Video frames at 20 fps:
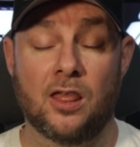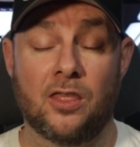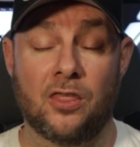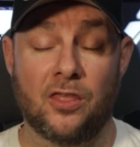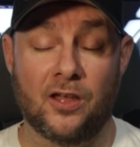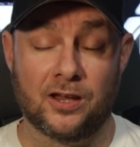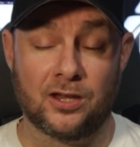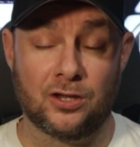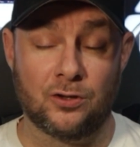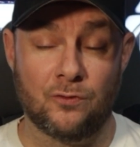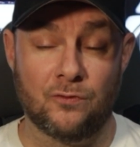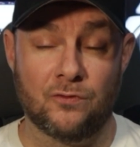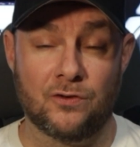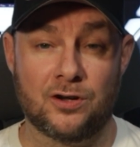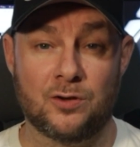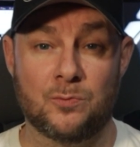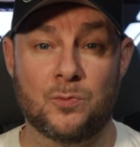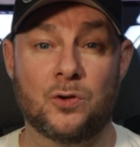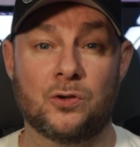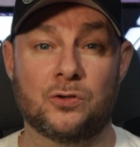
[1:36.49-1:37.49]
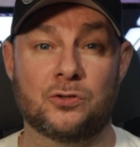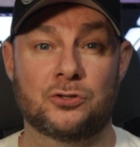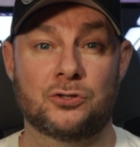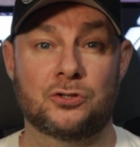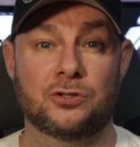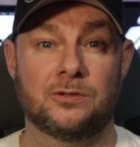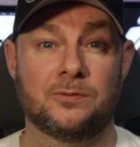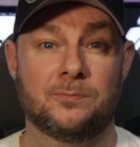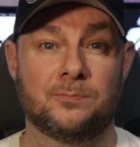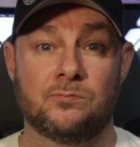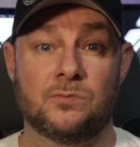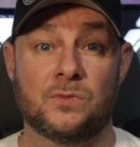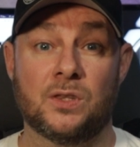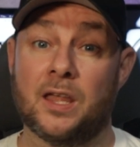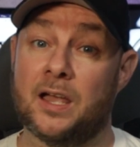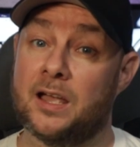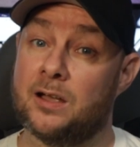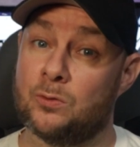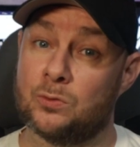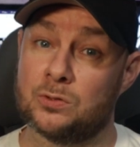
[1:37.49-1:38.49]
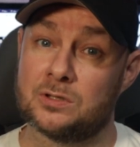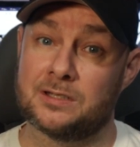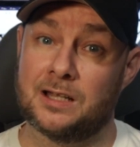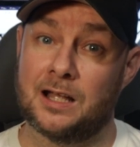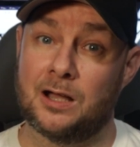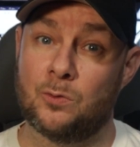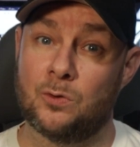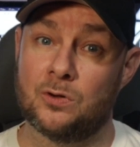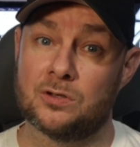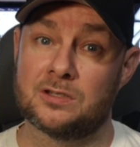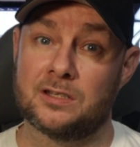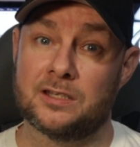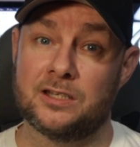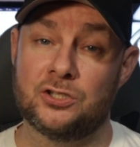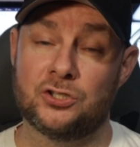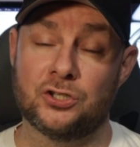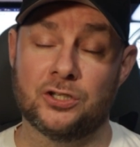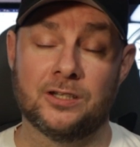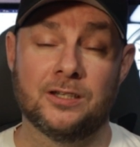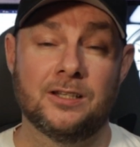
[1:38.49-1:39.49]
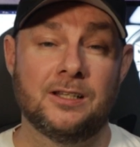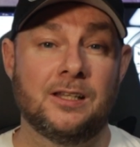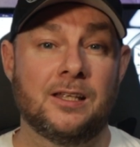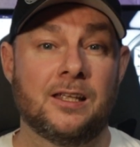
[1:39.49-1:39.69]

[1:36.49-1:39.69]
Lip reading: Thank you very much. Now, Star Wars Legion.